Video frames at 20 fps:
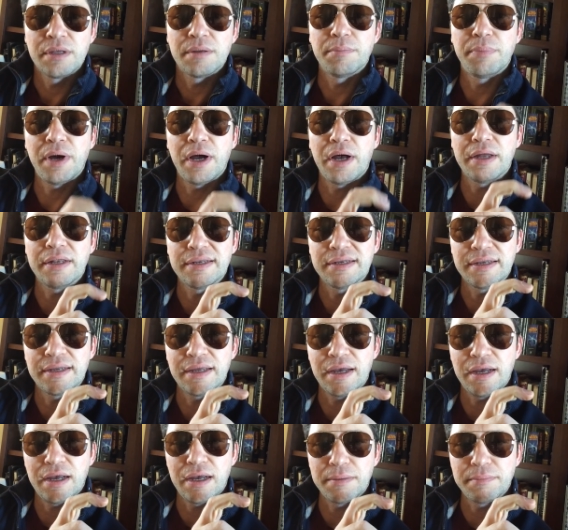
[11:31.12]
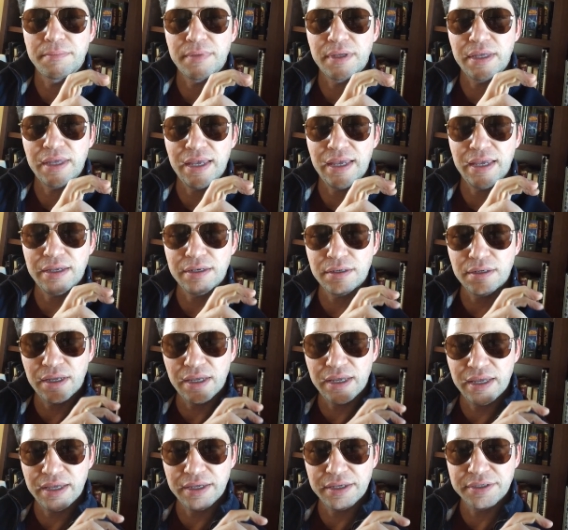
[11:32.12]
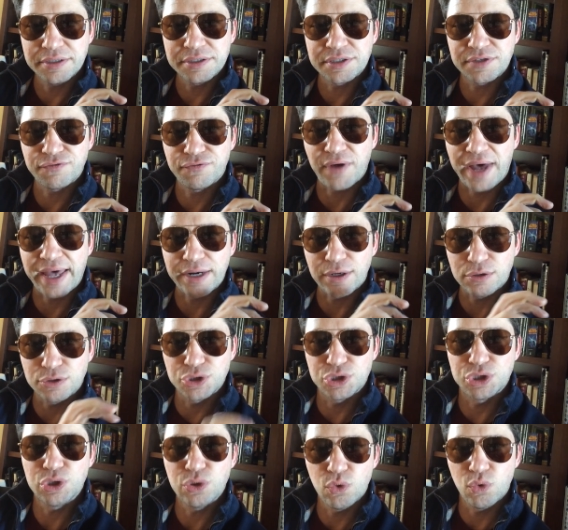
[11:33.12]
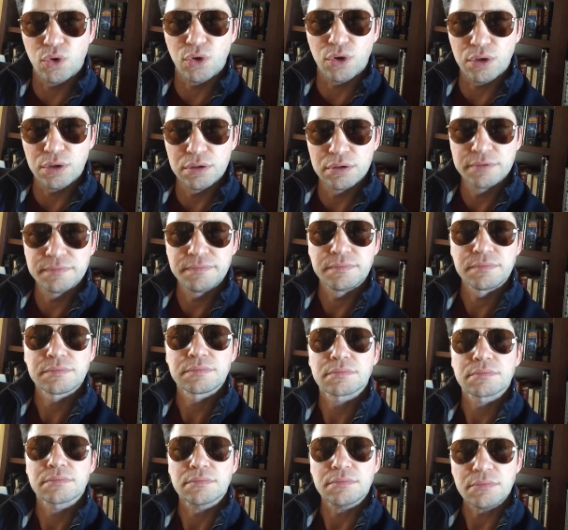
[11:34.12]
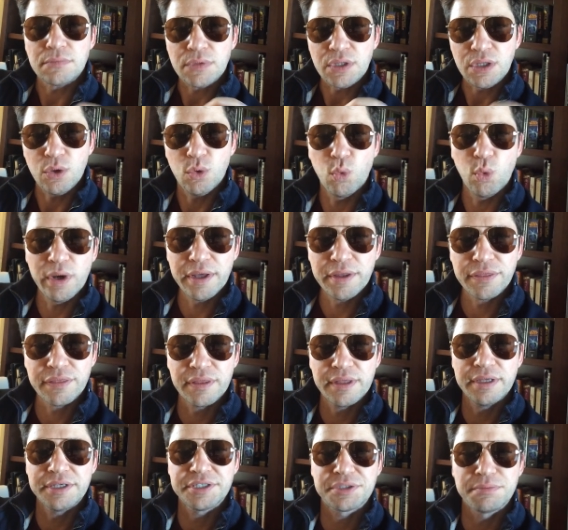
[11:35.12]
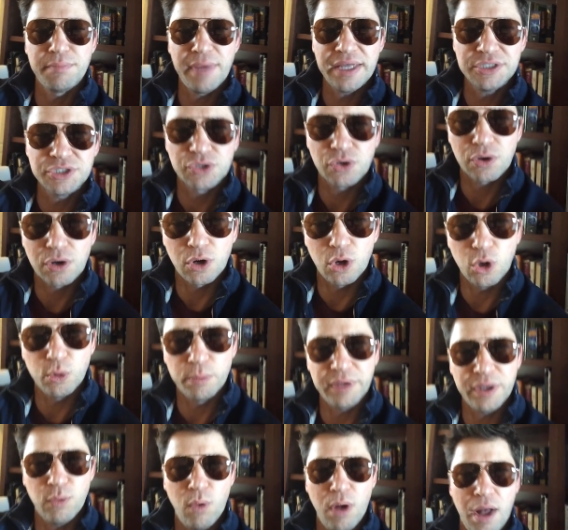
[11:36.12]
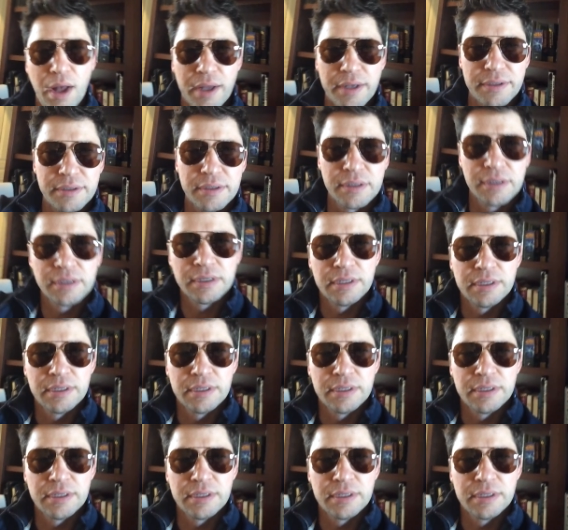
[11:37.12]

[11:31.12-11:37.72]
but in his final duel with his mentor, Obi-Wan,